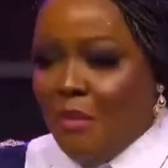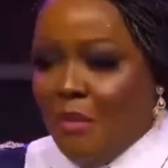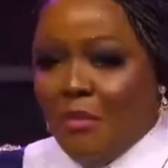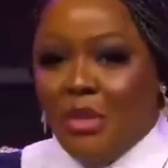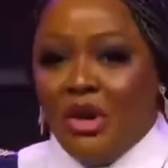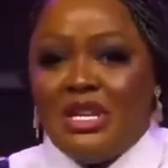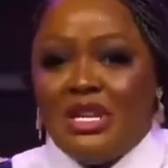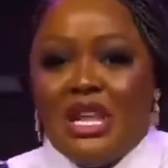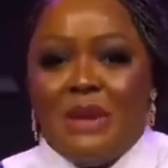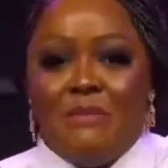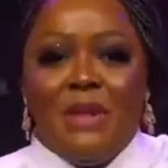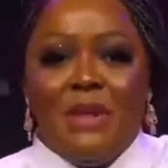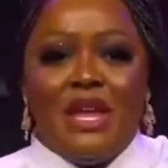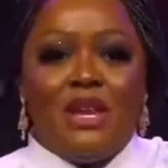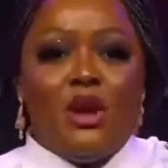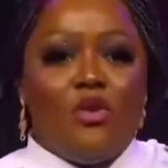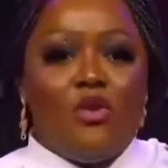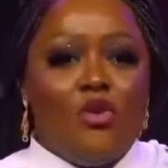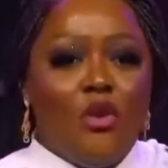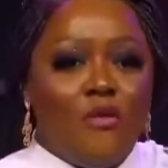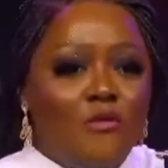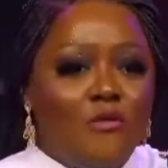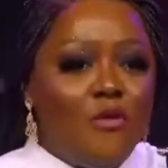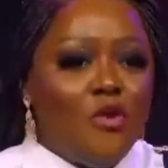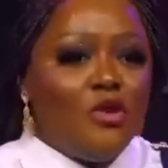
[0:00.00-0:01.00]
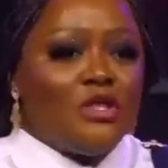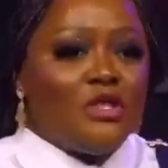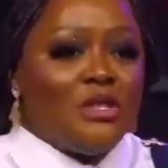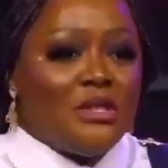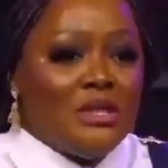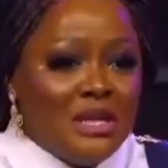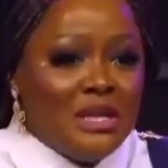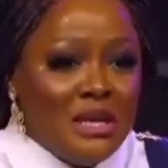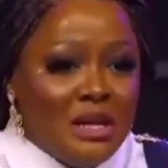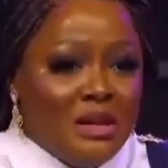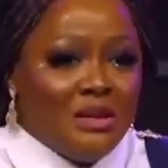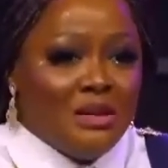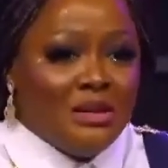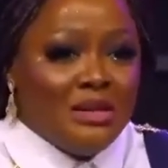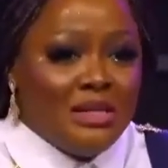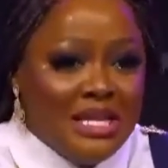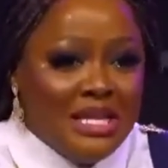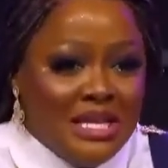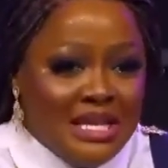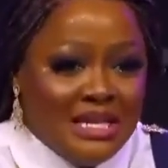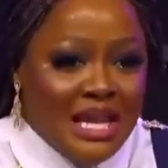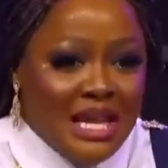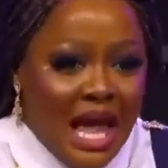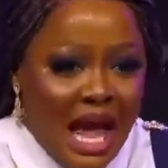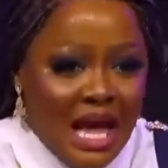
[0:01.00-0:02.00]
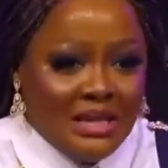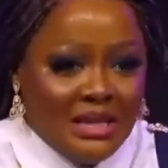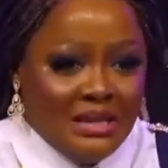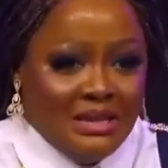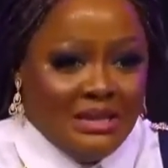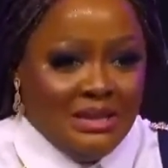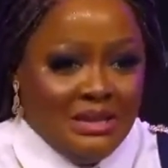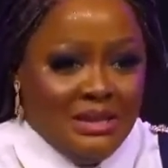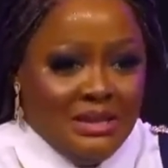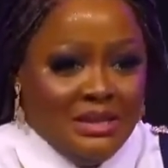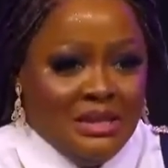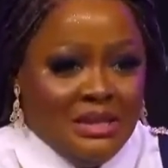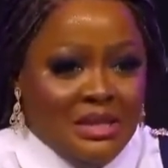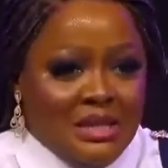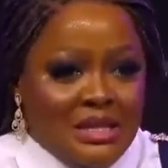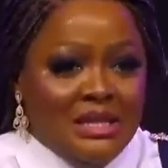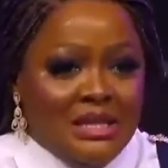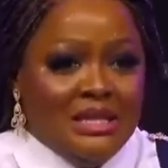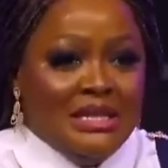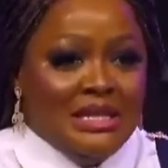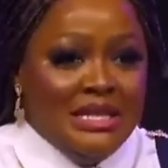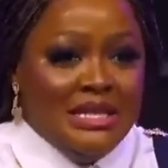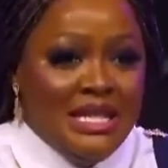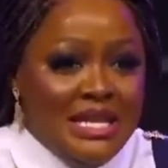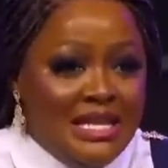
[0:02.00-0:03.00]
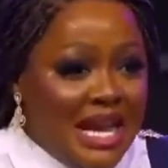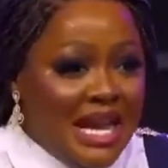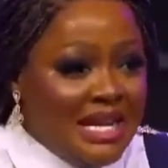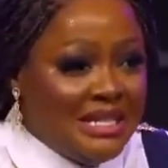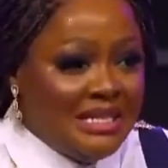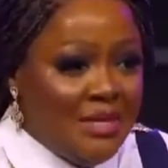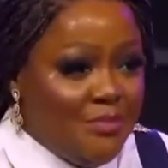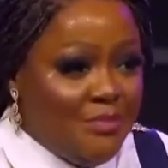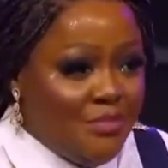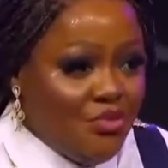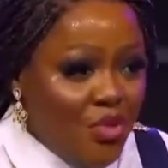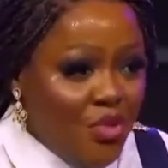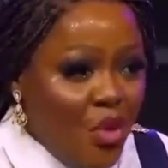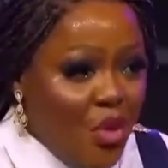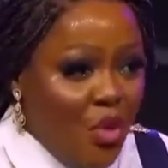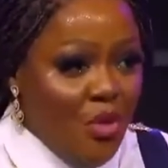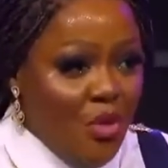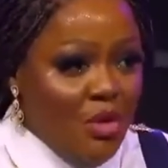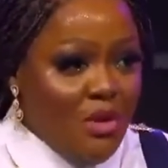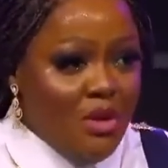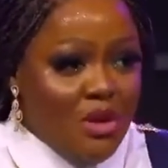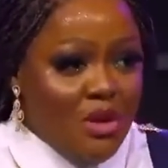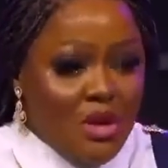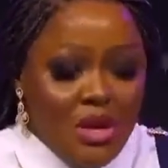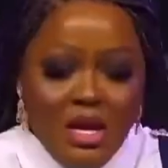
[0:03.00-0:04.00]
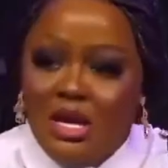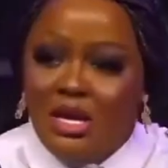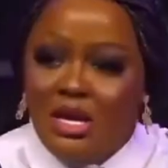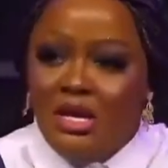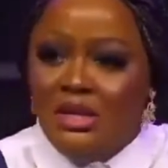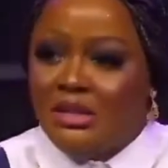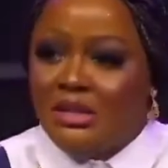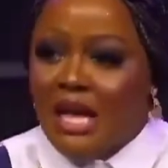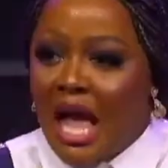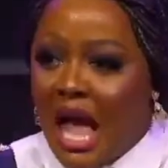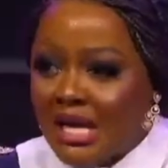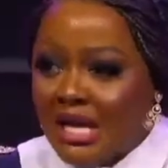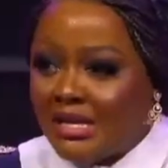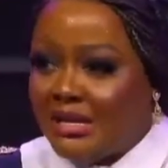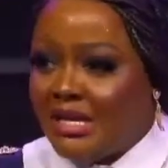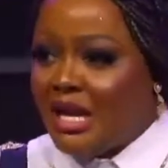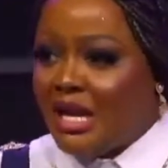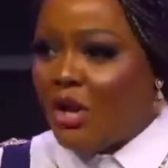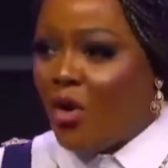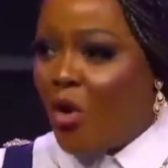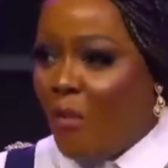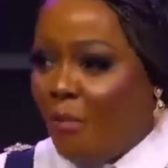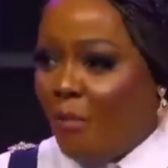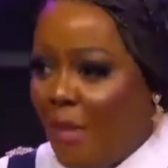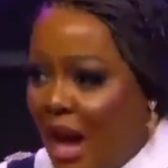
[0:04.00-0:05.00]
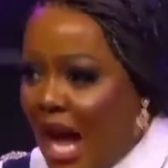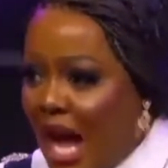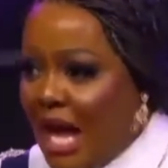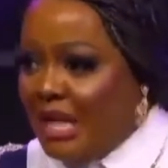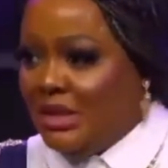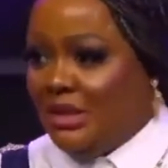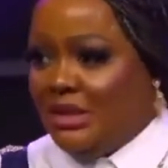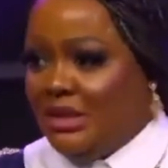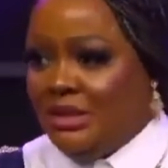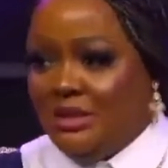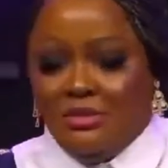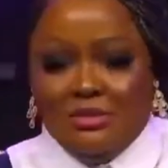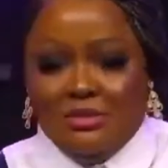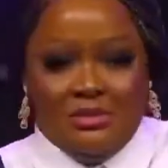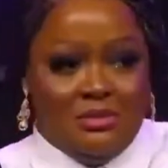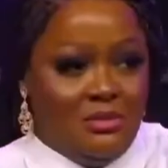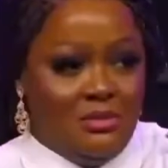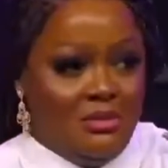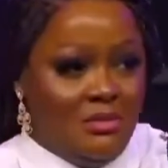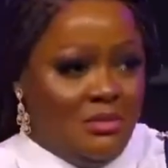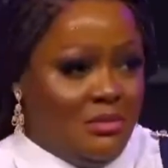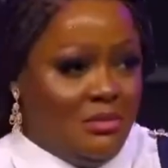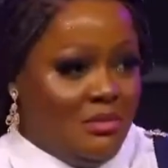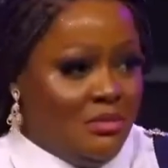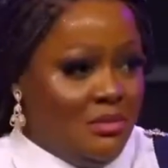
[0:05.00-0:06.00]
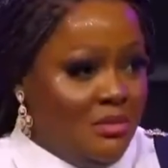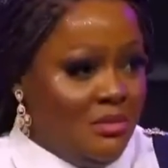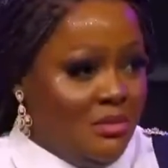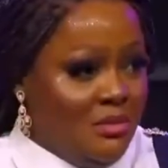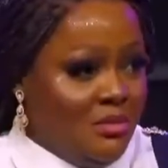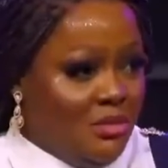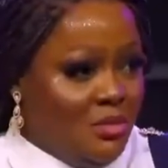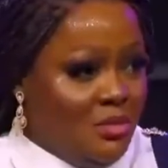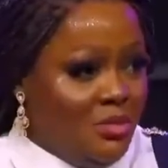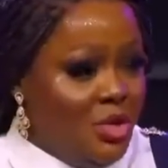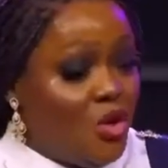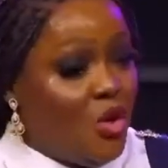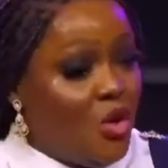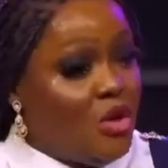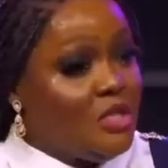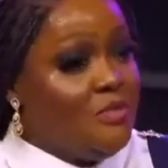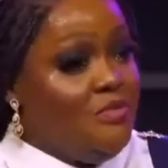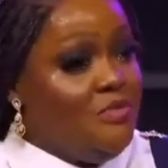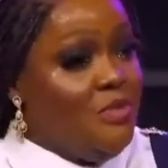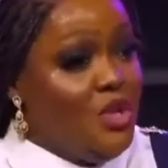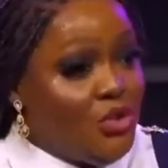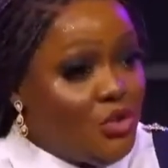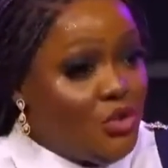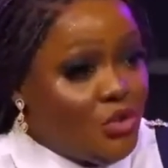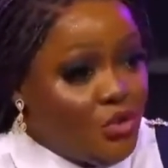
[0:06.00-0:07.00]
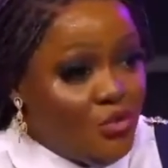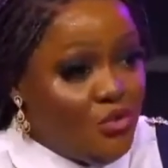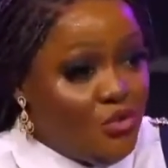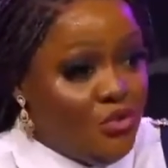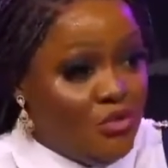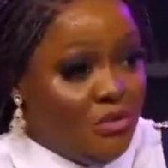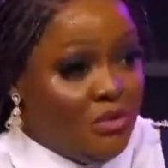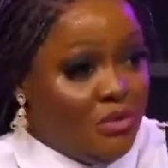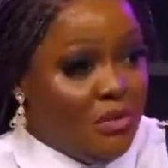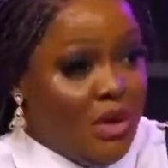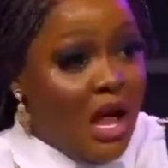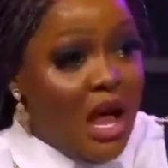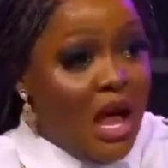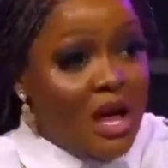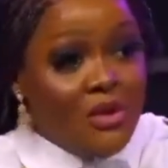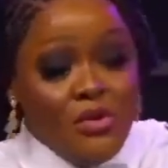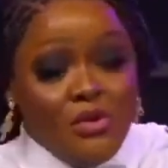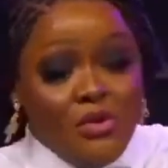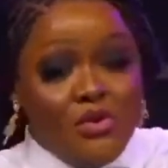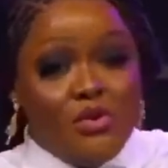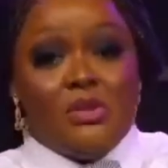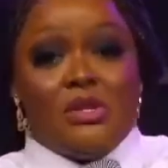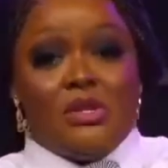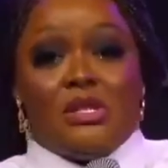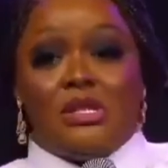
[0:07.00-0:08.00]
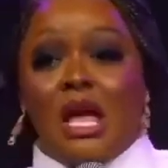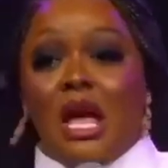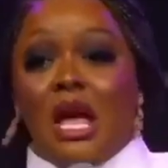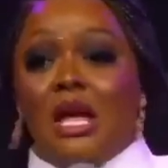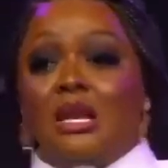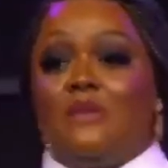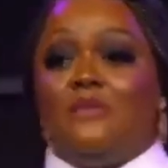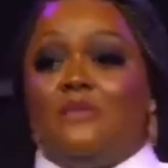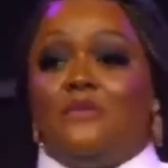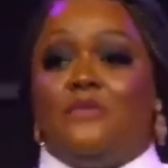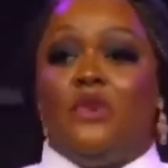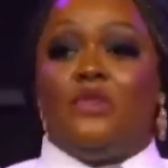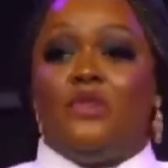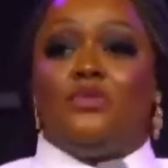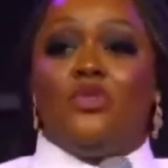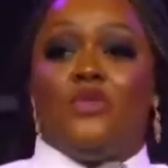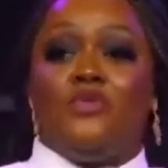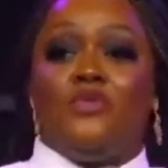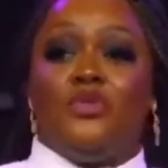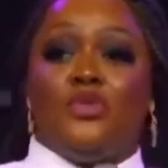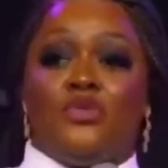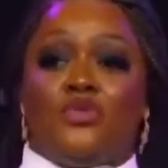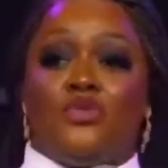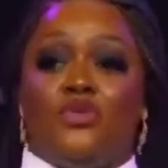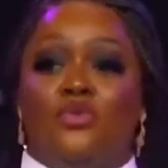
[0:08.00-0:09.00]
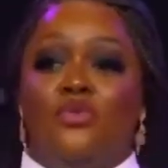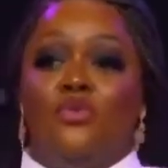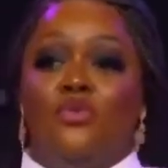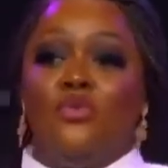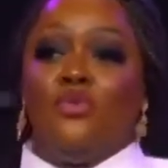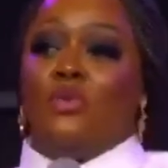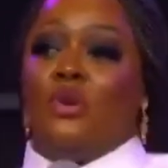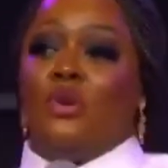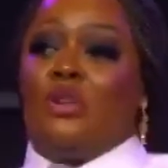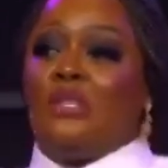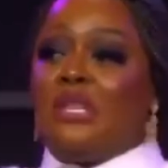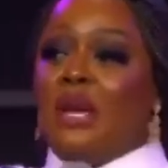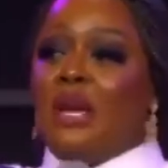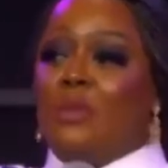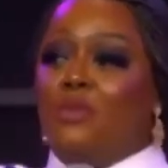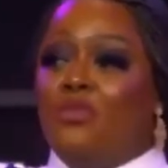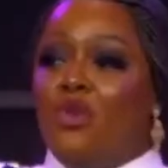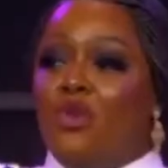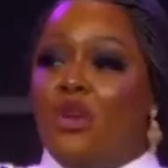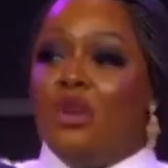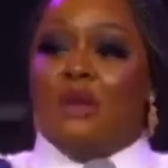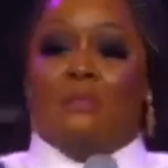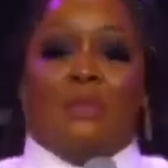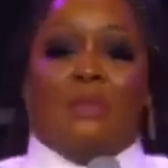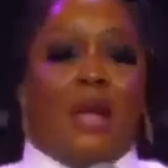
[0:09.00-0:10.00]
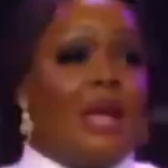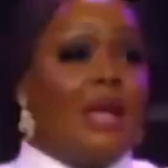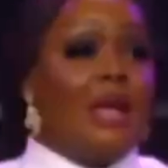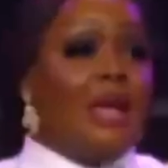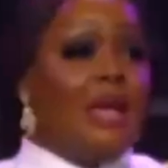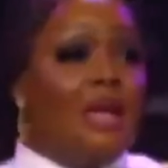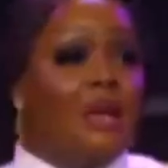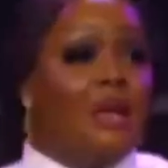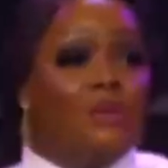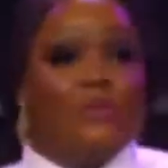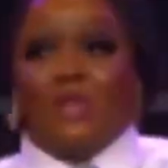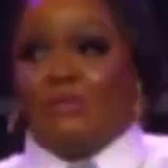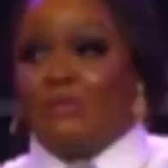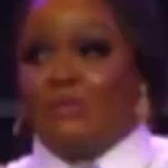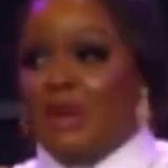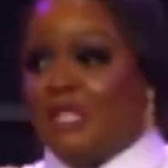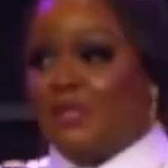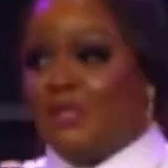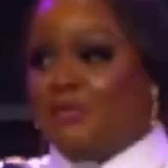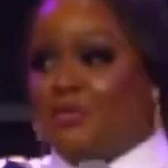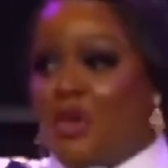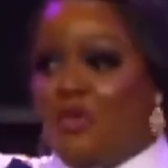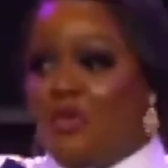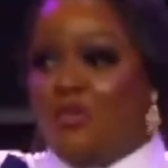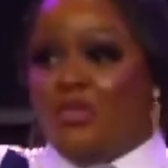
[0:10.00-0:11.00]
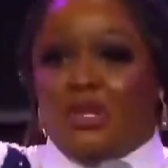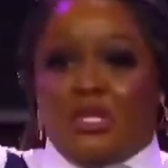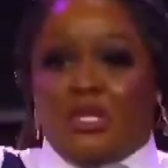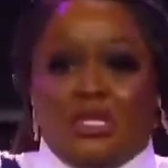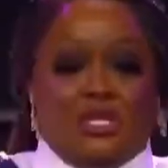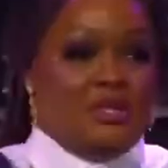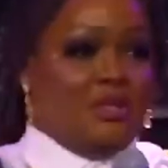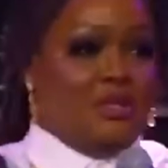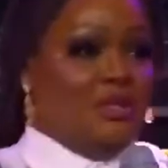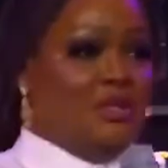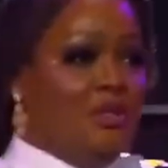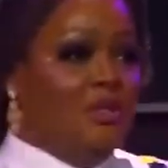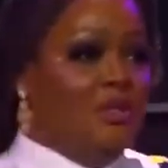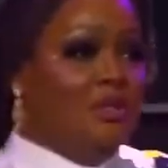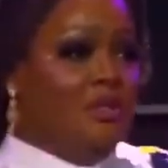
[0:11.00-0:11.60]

But they made all of us think that leadership role is as they command. Because me too, I used to stand in front of the school once I'm rolling my cane with my small body.